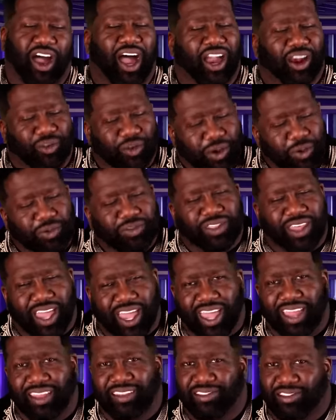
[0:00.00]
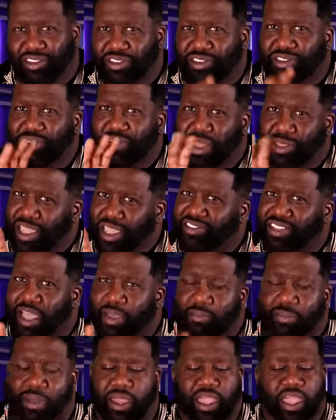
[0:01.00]
I agree with that. So then, uh, that's
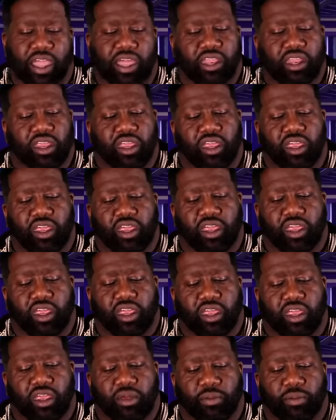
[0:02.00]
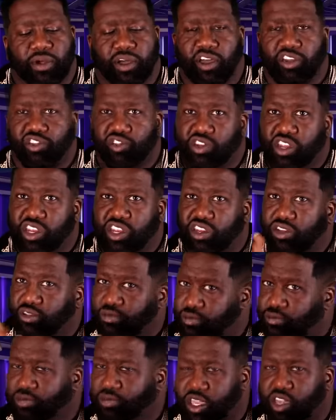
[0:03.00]
not bad because you need to,
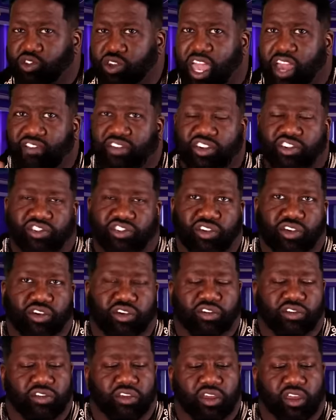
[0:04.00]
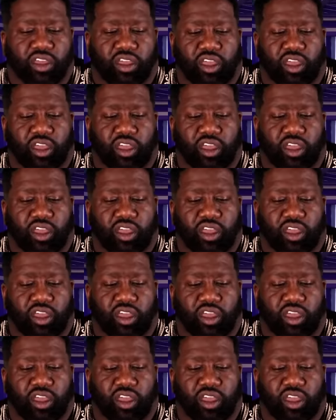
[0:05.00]
yeah, you need to have insurance.